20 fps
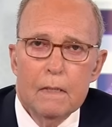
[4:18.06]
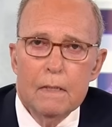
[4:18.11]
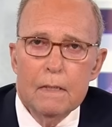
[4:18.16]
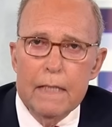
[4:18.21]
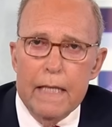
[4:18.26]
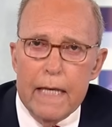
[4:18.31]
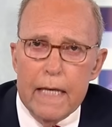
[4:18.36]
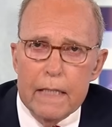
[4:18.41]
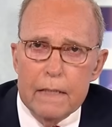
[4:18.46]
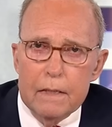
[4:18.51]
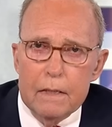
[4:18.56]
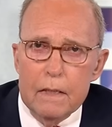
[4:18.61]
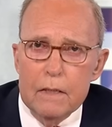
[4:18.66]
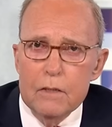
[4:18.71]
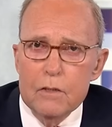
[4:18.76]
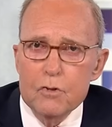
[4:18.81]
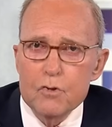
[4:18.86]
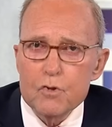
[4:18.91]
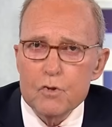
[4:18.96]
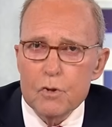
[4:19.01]
Then
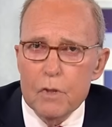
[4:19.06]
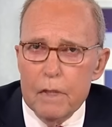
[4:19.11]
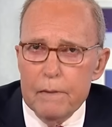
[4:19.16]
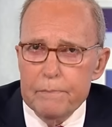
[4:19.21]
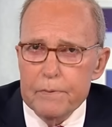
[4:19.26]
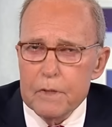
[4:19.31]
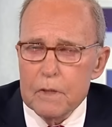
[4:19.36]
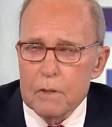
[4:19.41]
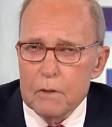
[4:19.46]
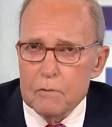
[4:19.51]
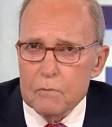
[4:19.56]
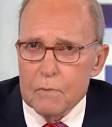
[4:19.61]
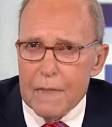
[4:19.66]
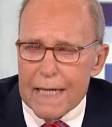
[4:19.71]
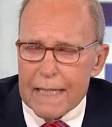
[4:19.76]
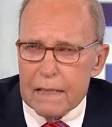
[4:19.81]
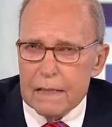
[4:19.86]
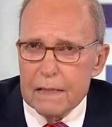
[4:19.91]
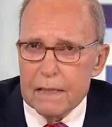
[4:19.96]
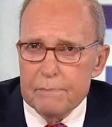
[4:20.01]
Trump
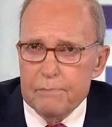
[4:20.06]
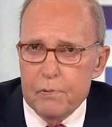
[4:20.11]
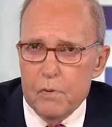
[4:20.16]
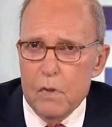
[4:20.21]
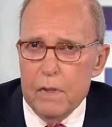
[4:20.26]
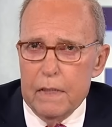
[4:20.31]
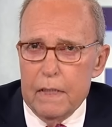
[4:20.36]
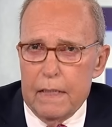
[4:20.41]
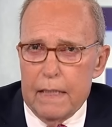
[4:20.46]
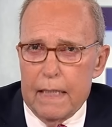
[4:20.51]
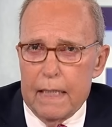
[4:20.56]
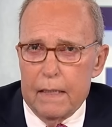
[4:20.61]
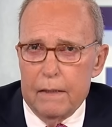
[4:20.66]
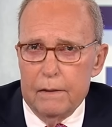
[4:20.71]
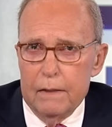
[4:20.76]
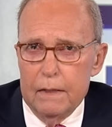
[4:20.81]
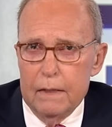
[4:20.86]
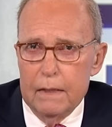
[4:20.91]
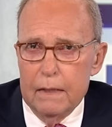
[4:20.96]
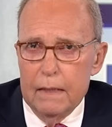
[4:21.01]
correctly pointed
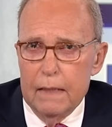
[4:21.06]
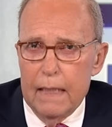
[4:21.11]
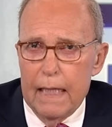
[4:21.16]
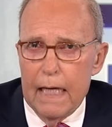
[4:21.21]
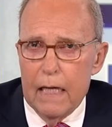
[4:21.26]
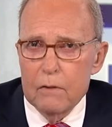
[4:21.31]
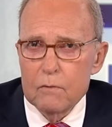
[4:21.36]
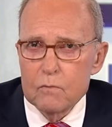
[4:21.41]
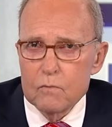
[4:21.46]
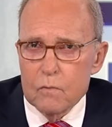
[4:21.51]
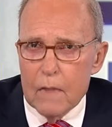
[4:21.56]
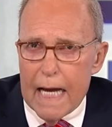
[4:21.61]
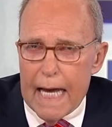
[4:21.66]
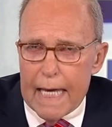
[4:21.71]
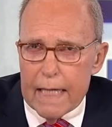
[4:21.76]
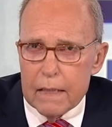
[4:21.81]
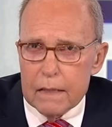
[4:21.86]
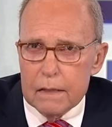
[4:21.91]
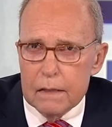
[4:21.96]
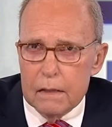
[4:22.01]
out how
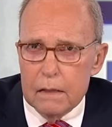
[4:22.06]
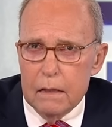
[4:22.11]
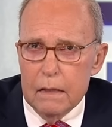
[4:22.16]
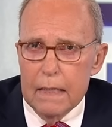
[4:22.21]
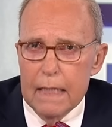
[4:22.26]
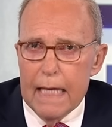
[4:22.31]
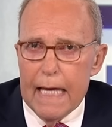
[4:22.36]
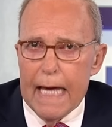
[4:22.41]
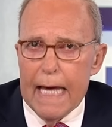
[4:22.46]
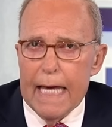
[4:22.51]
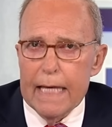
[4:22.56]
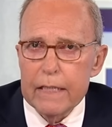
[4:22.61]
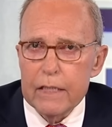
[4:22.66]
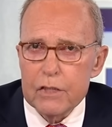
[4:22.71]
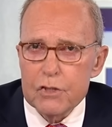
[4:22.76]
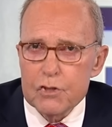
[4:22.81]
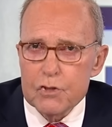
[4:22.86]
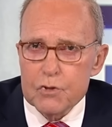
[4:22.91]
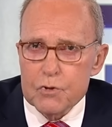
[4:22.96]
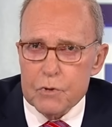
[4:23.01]
radical and
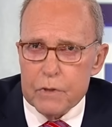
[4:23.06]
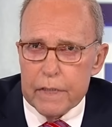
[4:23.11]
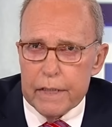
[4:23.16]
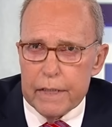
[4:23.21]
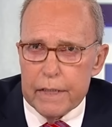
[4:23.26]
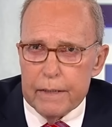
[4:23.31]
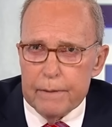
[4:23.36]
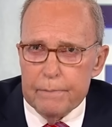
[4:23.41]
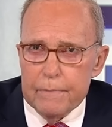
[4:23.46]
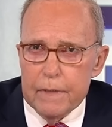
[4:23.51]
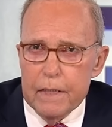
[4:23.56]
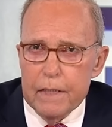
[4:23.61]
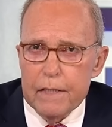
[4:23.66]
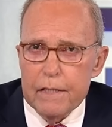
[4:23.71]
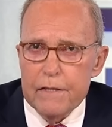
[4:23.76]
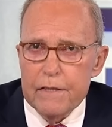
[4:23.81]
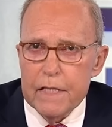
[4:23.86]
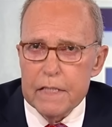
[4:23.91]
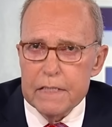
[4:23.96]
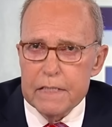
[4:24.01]
extreme
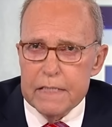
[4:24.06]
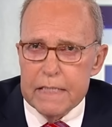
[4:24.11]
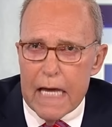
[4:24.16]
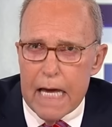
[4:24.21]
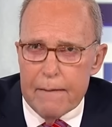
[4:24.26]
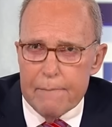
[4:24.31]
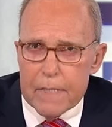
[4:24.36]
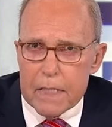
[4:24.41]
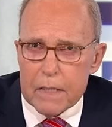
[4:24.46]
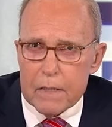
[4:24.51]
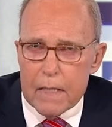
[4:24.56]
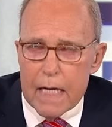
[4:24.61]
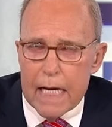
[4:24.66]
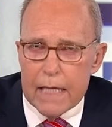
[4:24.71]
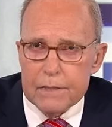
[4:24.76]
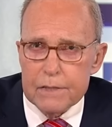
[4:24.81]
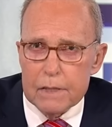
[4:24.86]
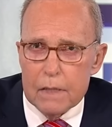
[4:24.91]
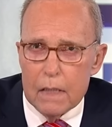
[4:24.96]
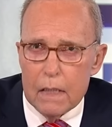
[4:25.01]
the
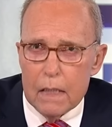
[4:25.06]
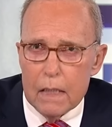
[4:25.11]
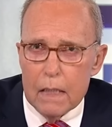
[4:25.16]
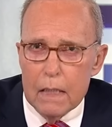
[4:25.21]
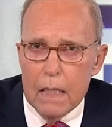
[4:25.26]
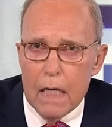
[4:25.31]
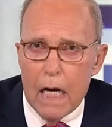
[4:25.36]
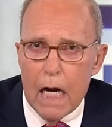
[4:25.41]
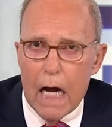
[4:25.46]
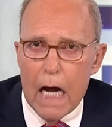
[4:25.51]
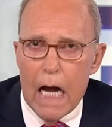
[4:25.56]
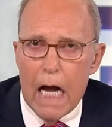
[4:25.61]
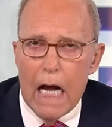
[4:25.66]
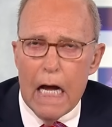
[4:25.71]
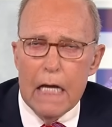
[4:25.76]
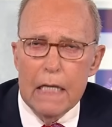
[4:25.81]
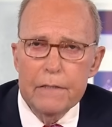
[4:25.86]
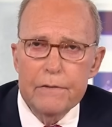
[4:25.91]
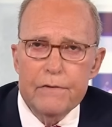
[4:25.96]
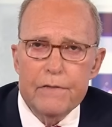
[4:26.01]
Democrats are
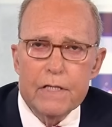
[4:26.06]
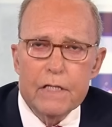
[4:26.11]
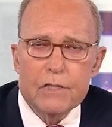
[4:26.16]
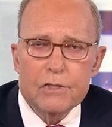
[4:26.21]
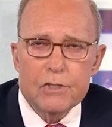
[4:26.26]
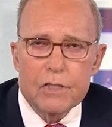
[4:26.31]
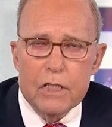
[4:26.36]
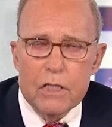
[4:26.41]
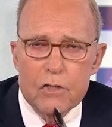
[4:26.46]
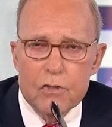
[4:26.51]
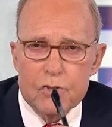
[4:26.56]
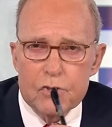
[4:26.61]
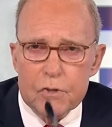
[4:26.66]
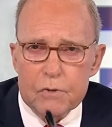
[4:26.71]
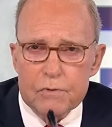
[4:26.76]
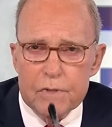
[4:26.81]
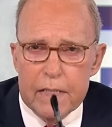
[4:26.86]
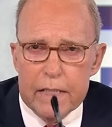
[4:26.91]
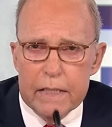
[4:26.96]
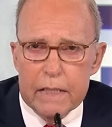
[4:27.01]
on this
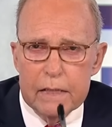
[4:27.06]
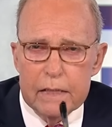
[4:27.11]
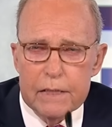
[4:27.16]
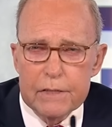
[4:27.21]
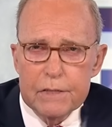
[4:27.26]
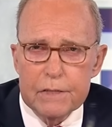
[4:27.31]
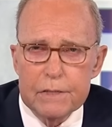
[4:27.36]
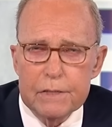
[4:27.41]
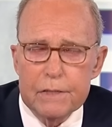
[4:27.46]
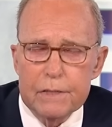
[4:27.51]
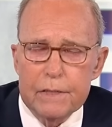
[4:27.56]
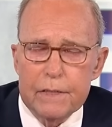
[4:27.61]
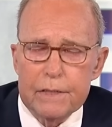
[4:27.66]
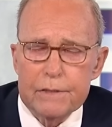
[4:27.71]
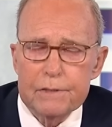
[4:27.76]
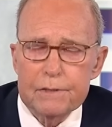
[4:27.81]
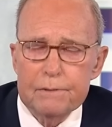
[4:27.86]
issue. Take a listen to this.